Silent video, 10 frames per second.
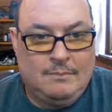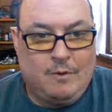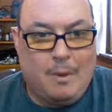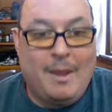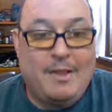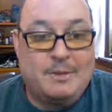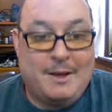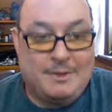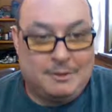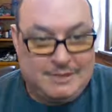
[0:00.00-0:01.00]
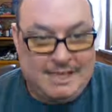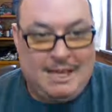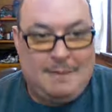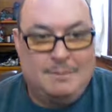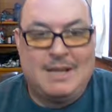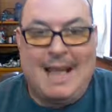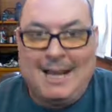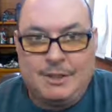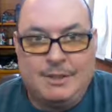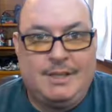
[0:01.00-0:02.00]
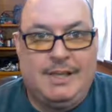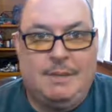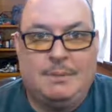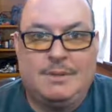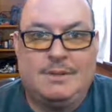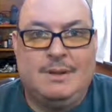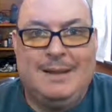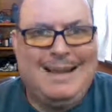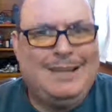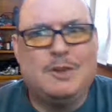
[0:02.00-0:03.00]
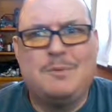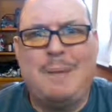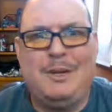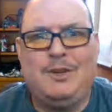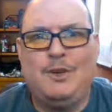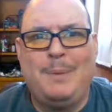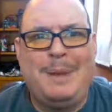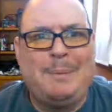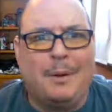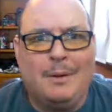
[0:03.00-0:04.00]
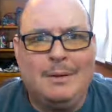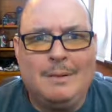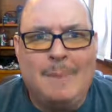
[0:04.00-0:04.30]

Form other special teams, action teams, and those might be 2 people.